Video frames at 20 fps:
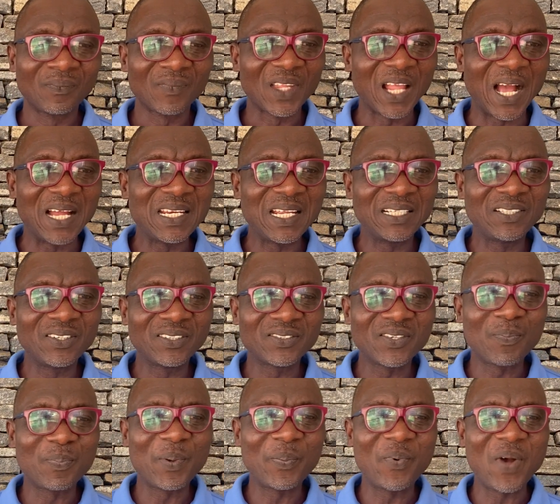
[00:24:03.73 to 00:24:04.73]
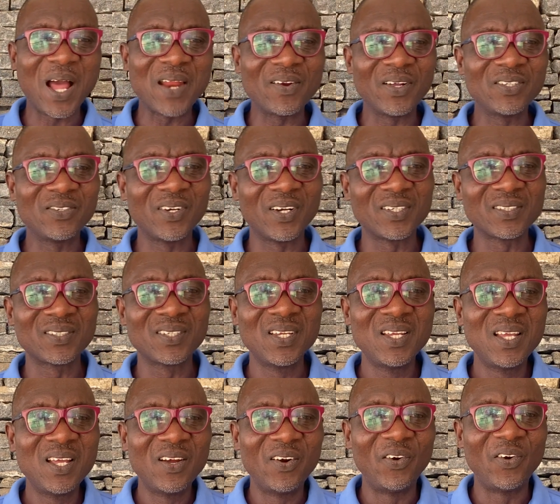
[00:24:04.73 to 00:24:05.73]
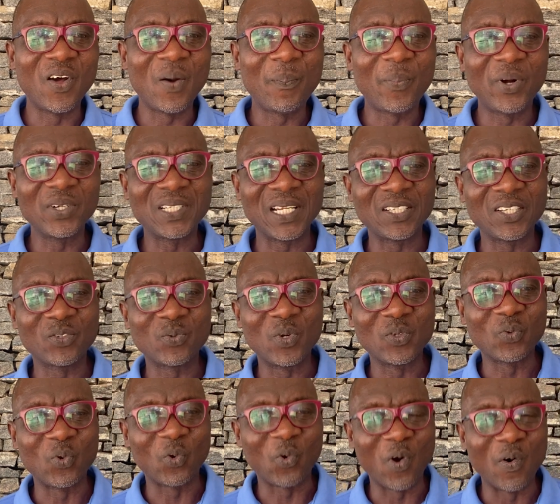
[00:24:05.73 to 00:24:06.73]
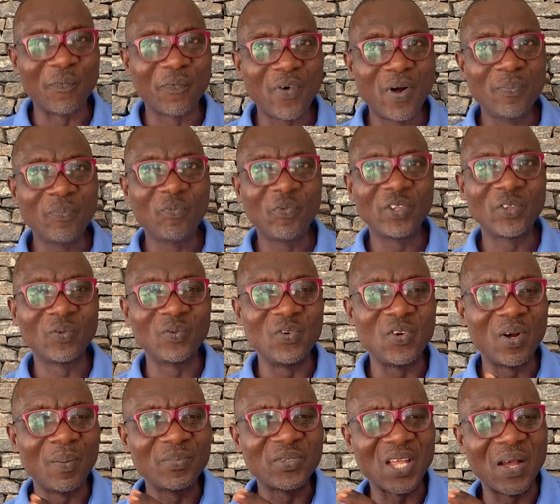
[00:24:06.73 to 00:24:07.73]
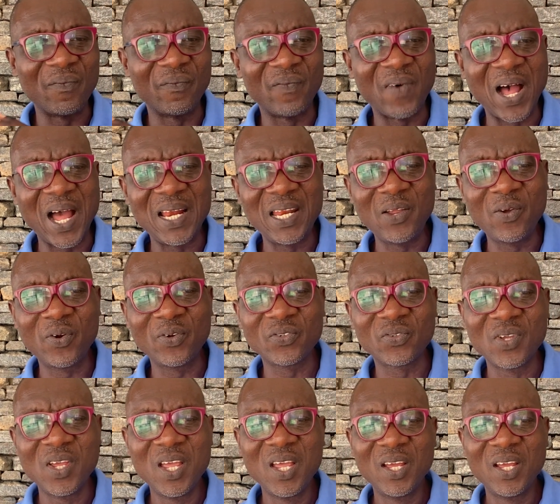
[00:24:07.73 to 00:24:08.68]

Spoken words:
And some people are not just robots, they just want to conform to norms and values.